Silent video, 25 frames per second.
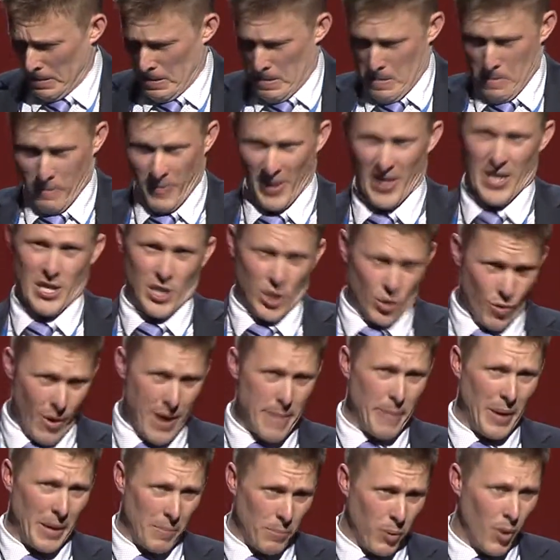But there's 3
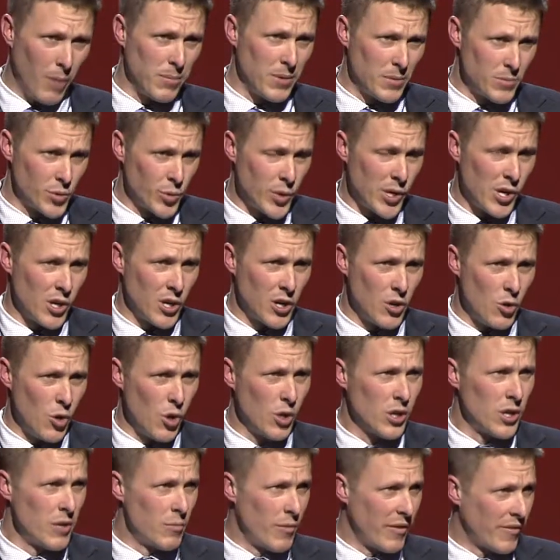big problems we've got in
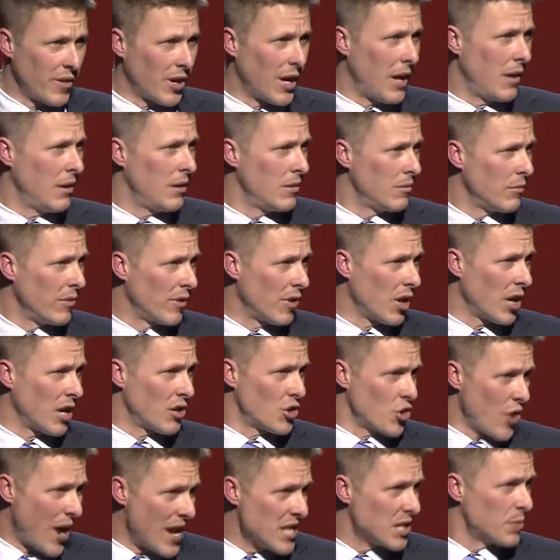Auckland. We've got a
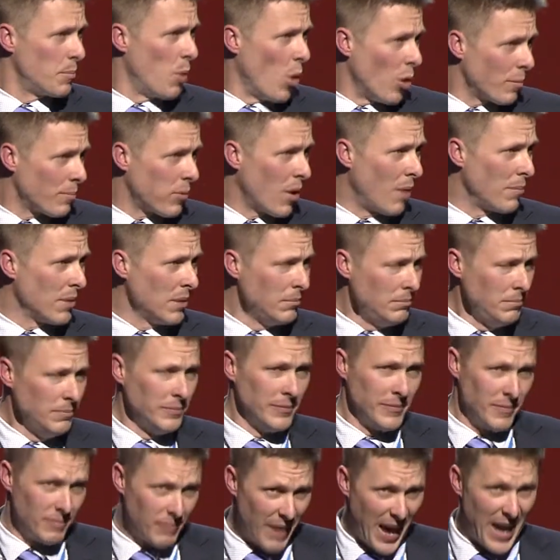transport problem,
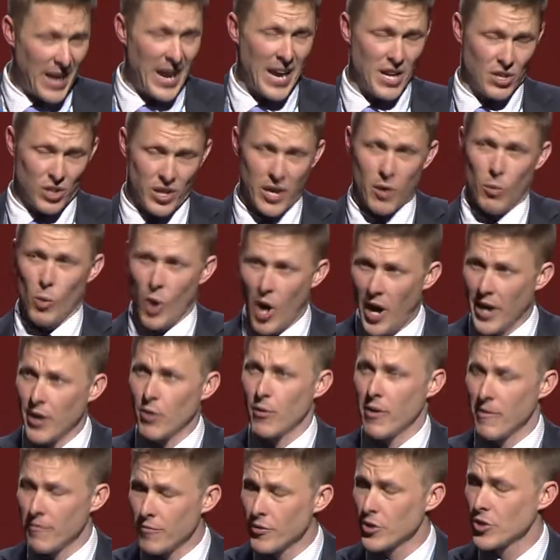and actually a wider
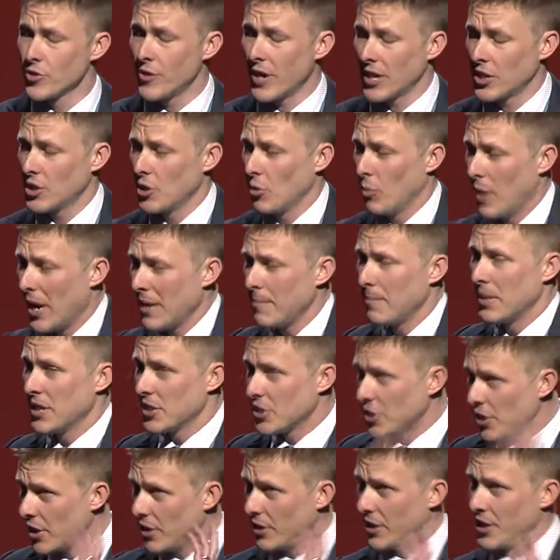infrastructure one, but
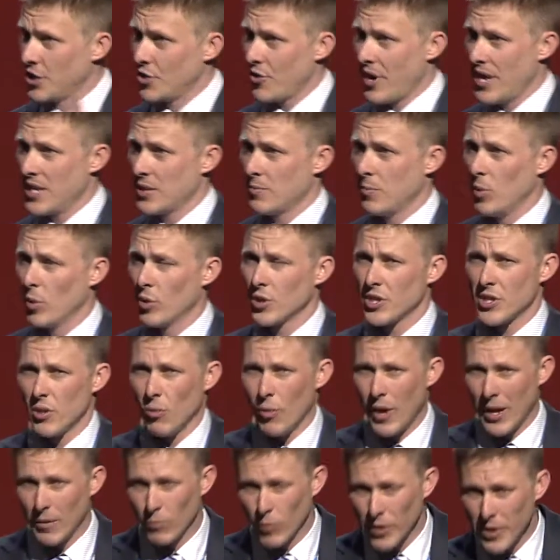certainly transport's the
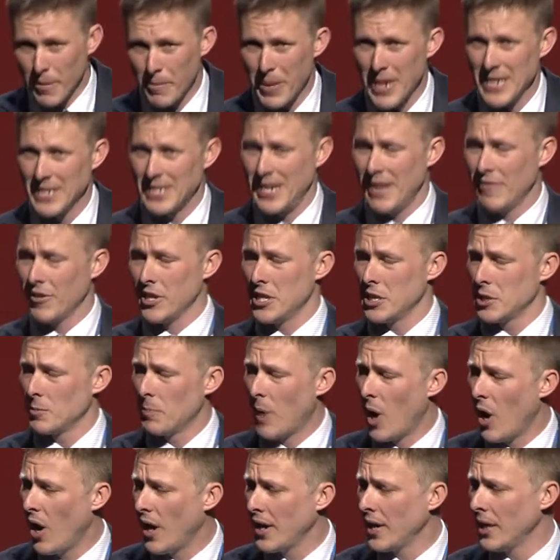one with the best evidence
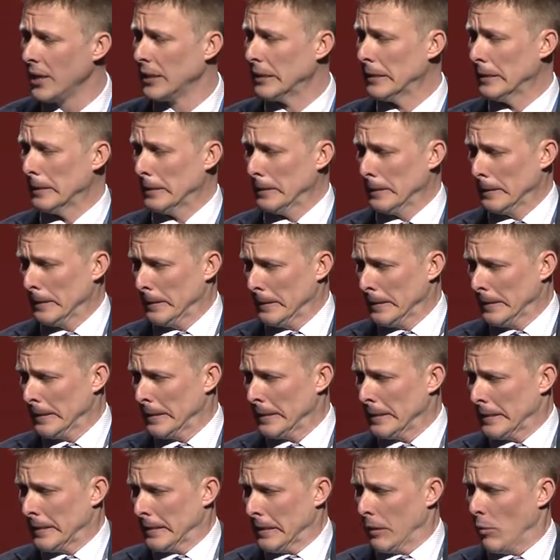behind it.
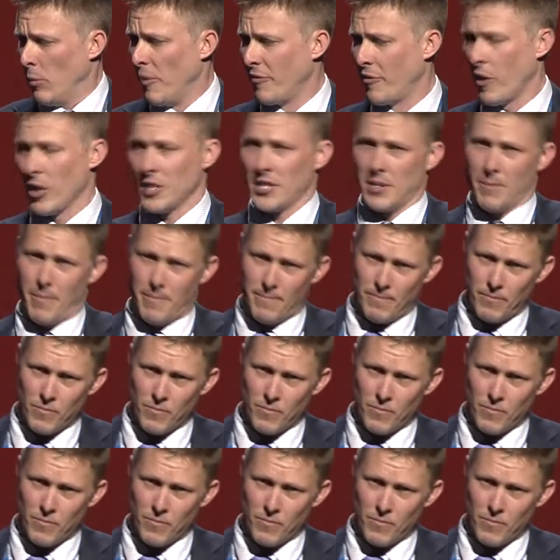We've got some